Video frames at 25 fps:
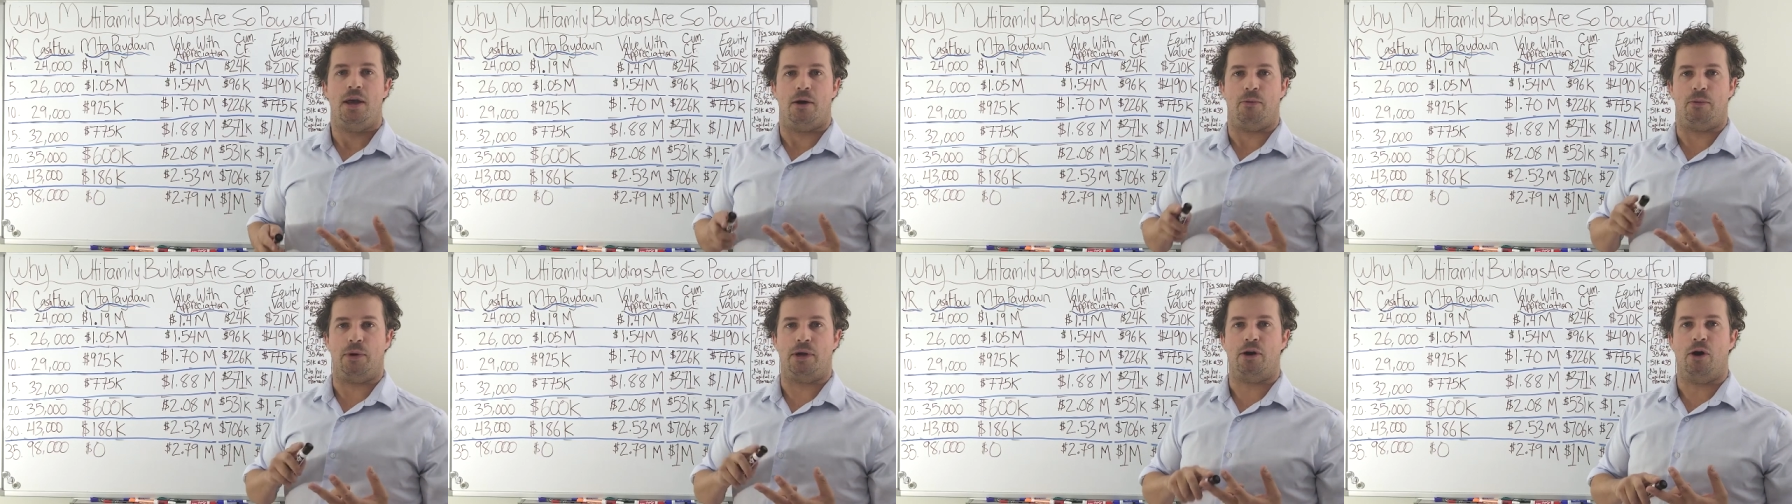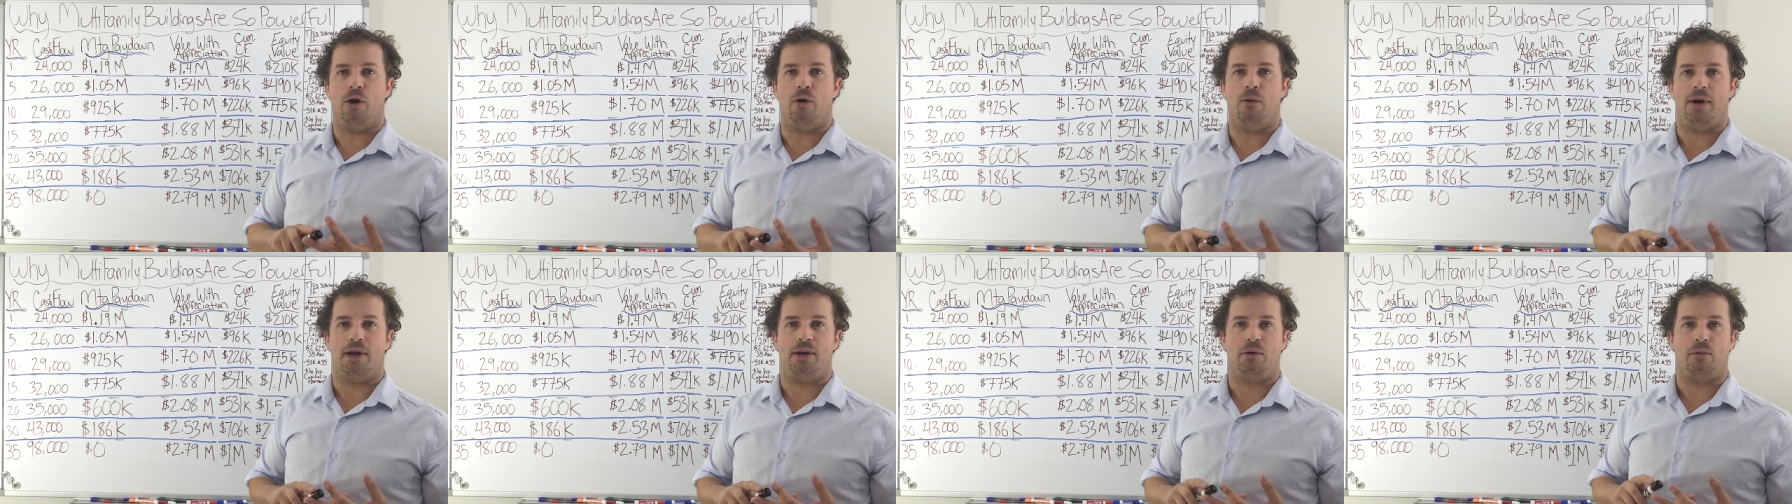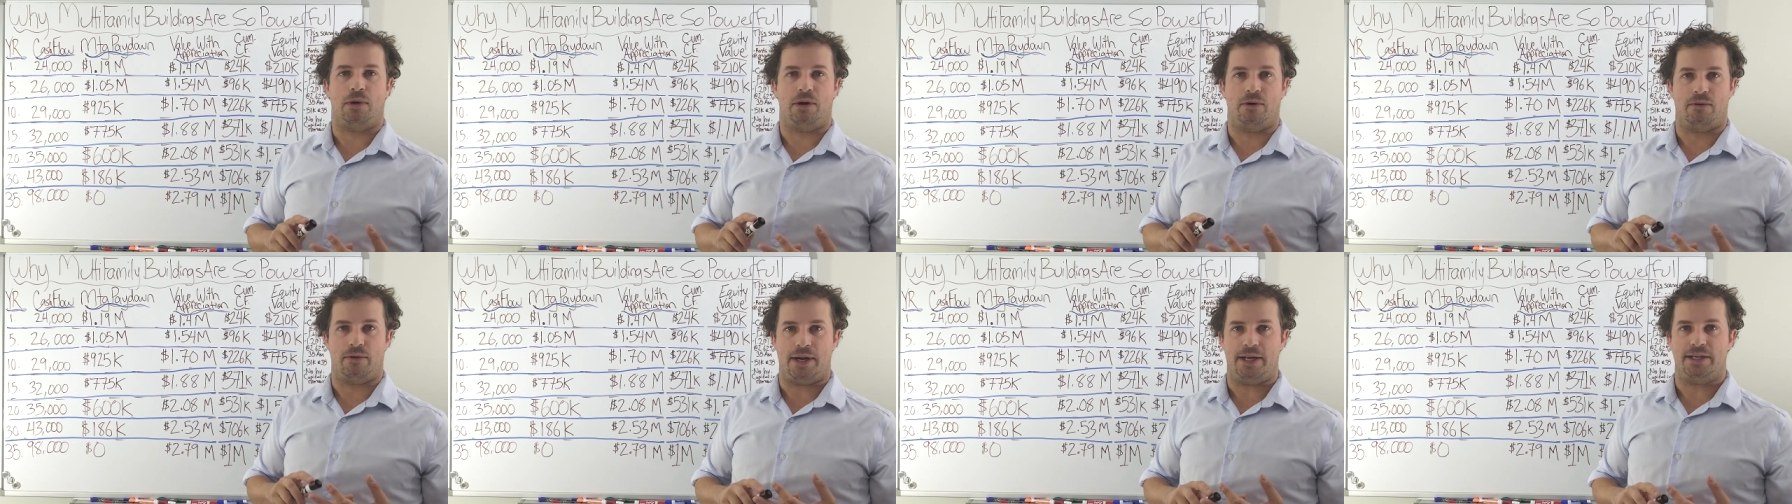We go in,
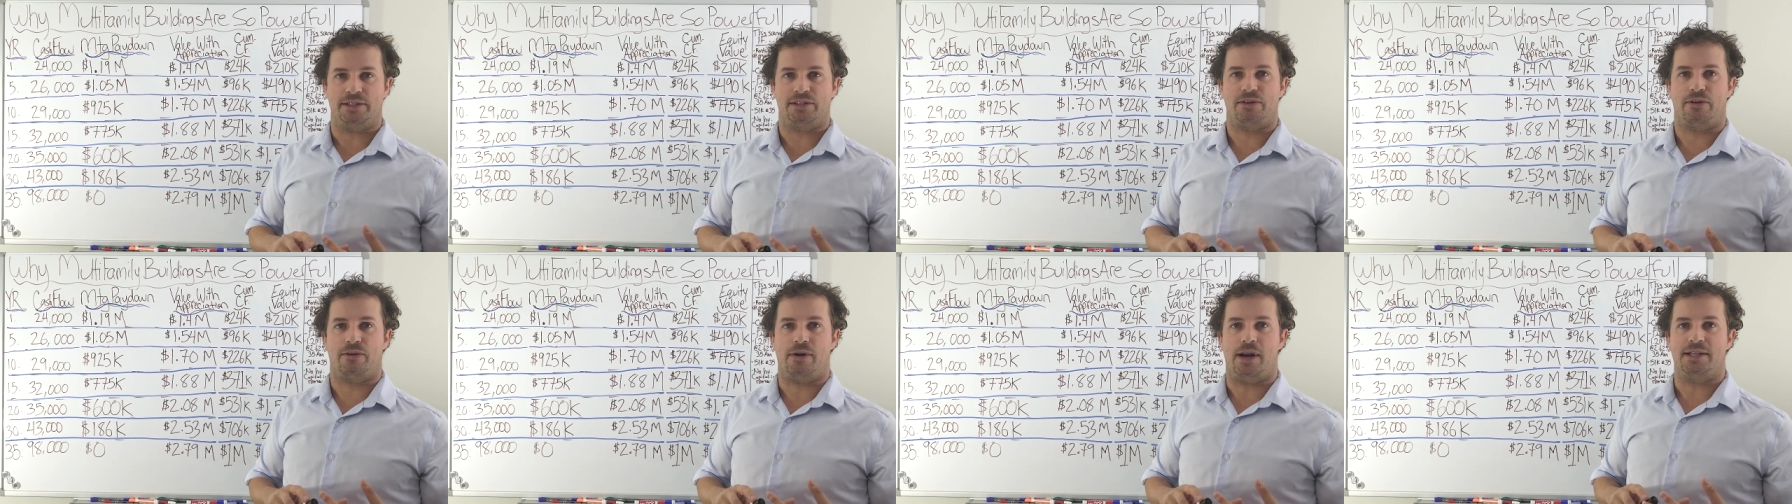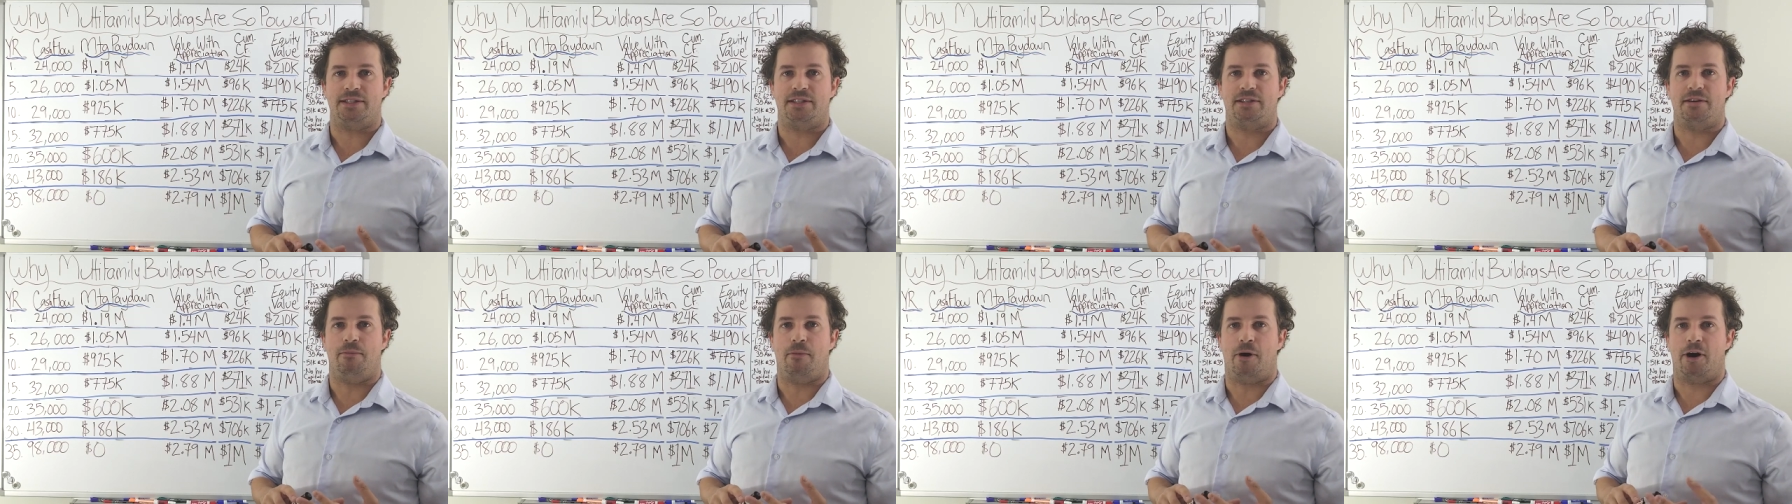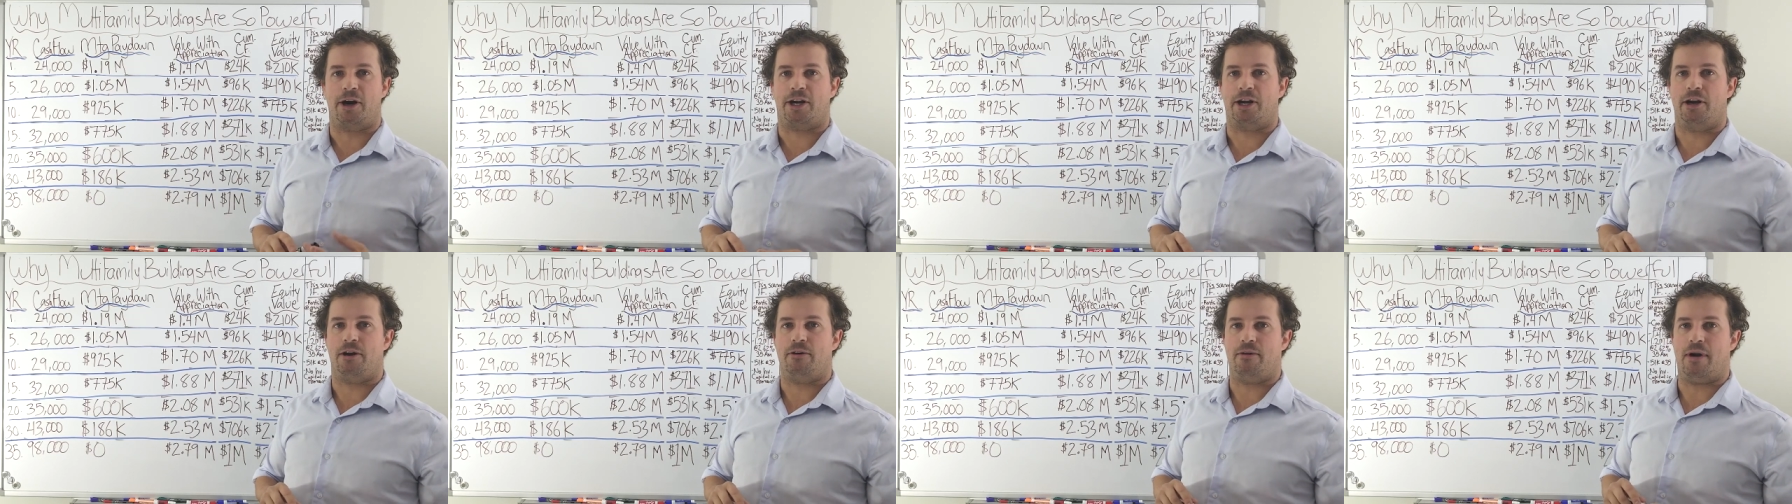we raise the rents to
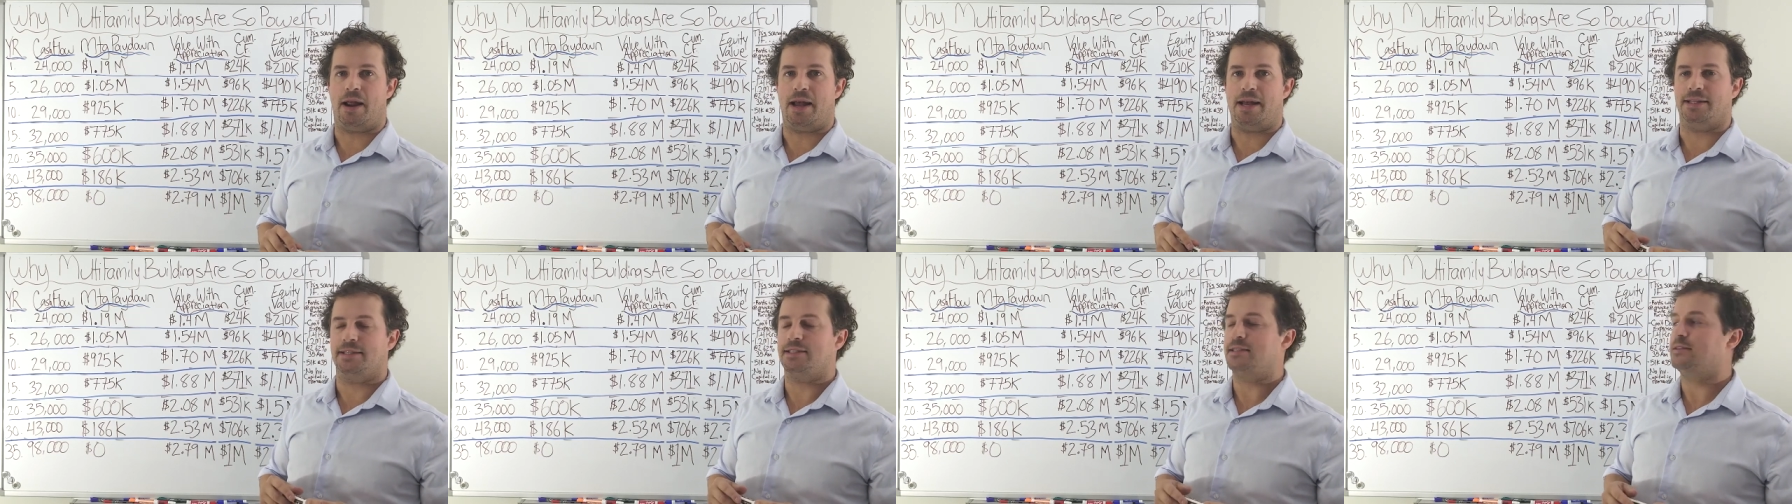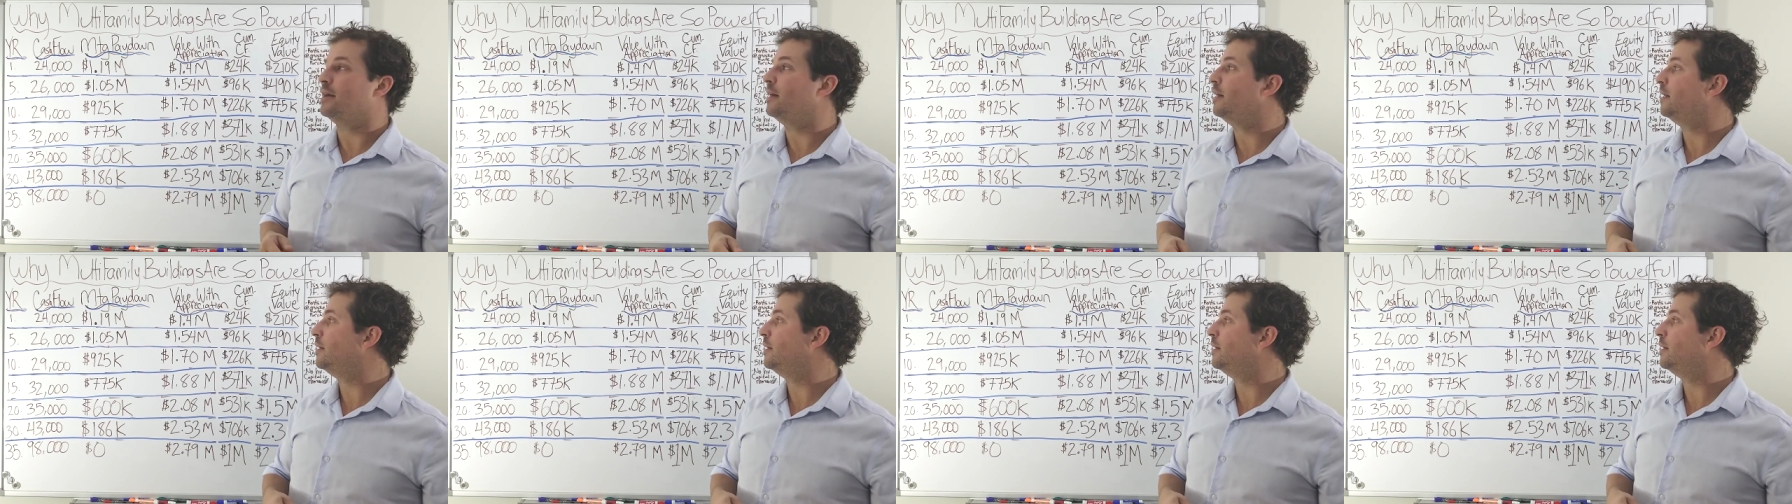market rents,